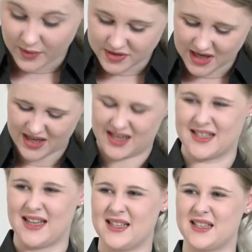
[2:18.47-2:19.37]
I was going to
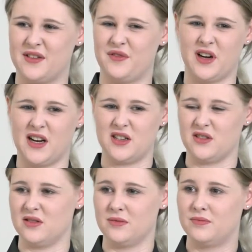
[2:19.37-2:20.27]
ask that stuff when I
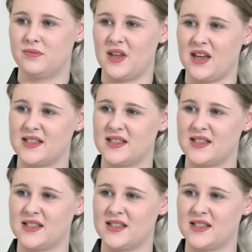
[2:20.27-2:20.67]
do the